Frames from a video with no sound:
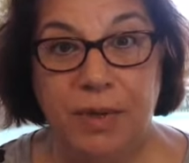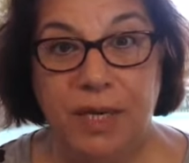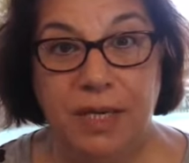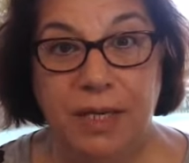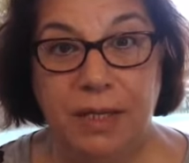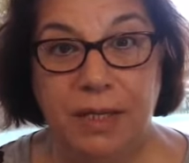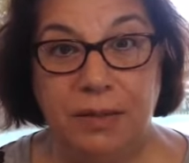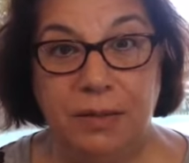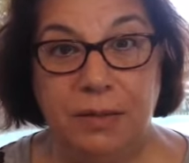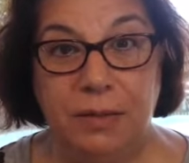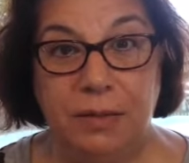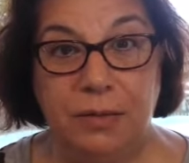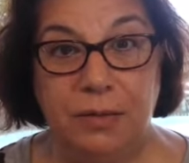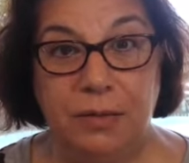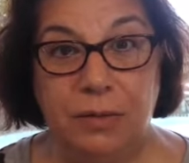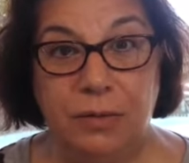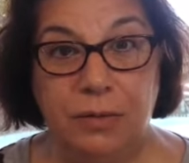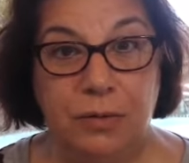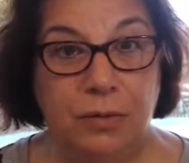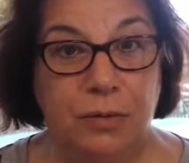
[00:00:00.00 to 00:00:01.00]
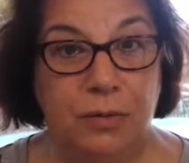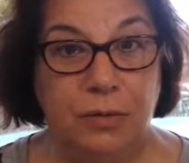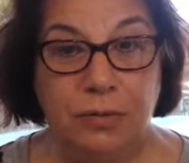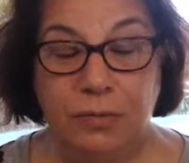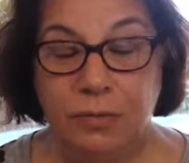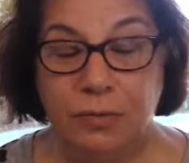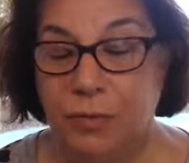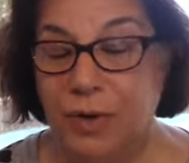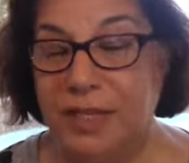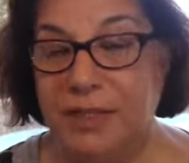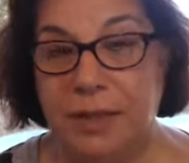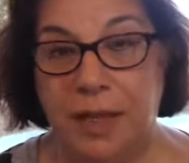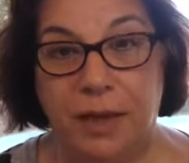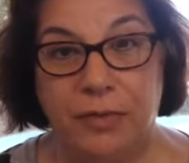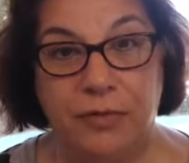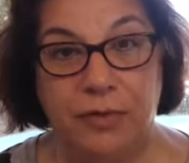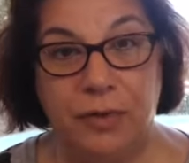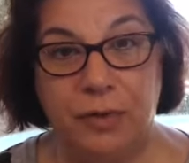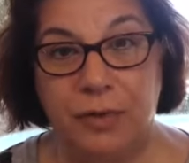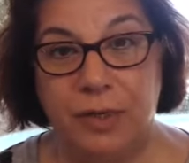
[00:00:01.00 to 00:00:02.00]
minute or
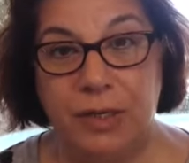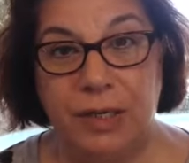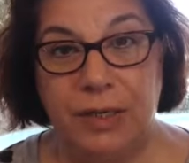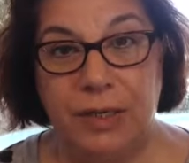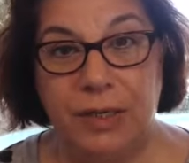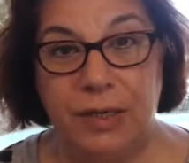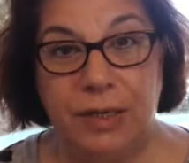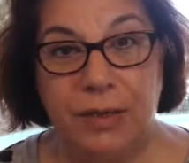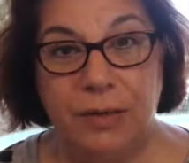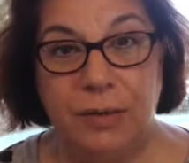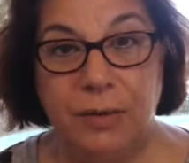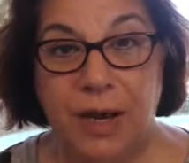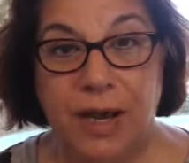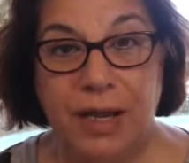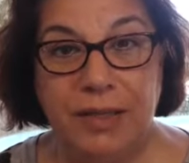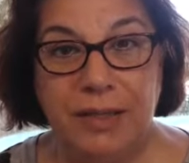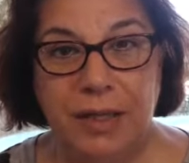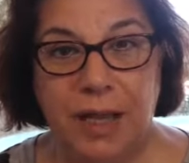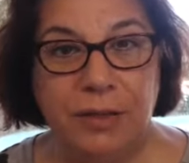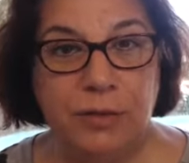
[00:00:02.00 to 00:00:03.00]
whatever, right?